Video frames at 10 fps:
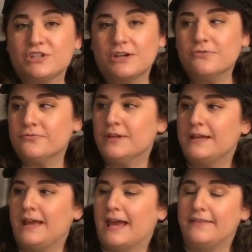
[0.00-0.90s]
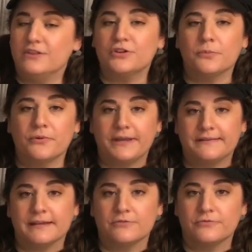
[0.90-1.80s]
shelf. And then you can break it
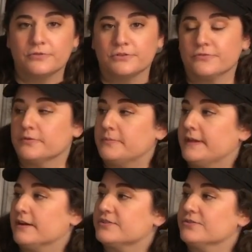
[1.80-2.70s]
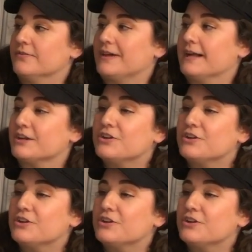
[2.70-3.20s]
down further from there. So I've got a